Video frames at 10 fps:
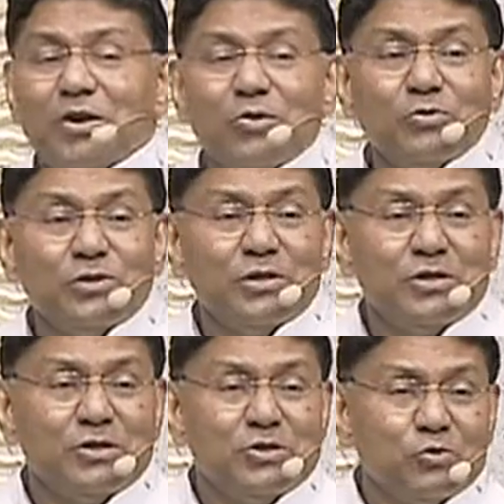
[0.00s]
you
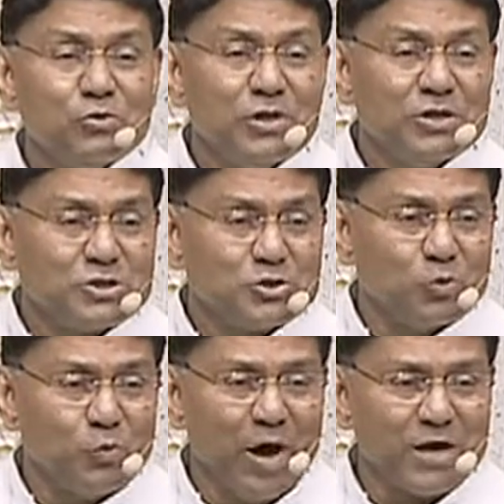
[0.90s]
do this
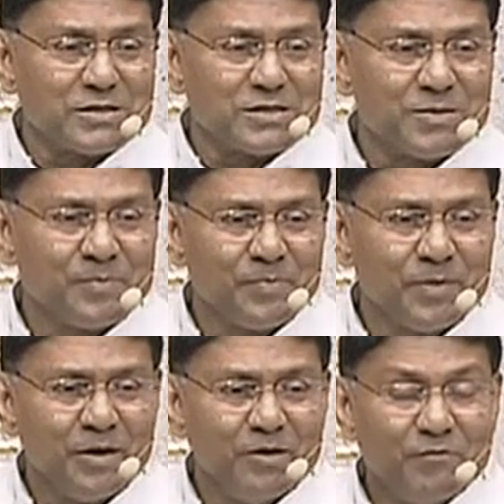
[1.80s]
to us?
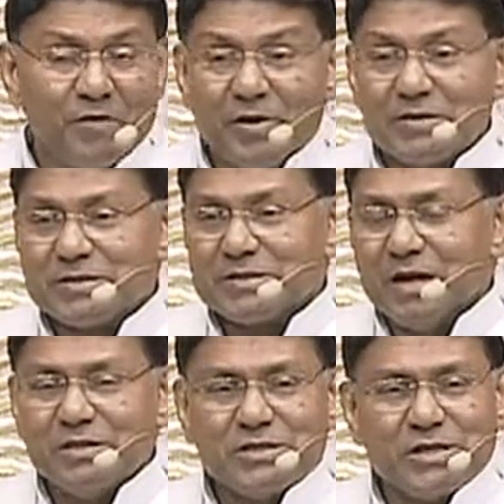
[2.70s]
We were
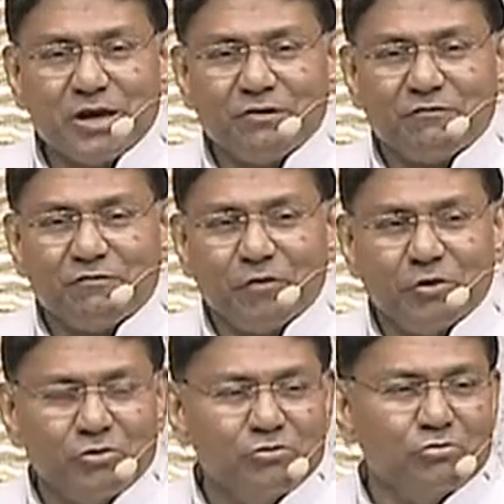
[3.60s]
searching for
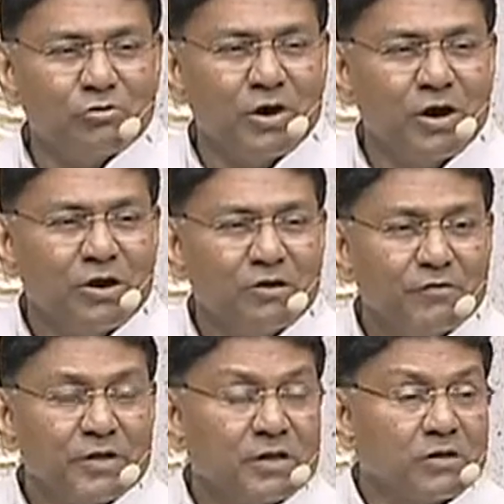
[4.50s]
you
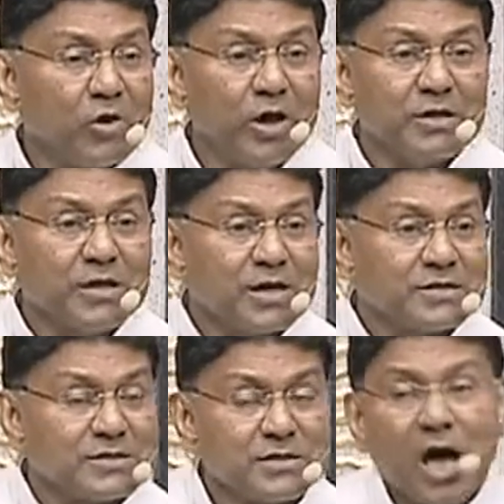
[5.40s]
with great
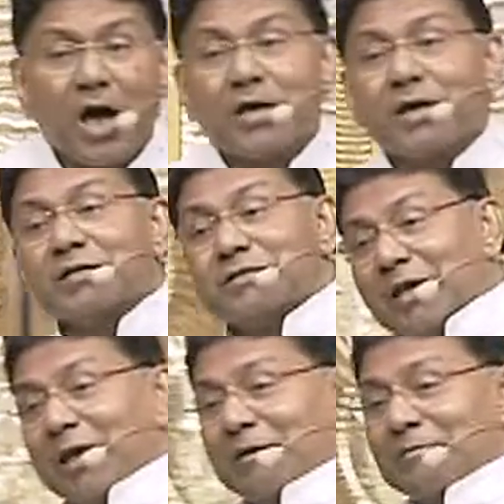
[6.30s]
anxiety."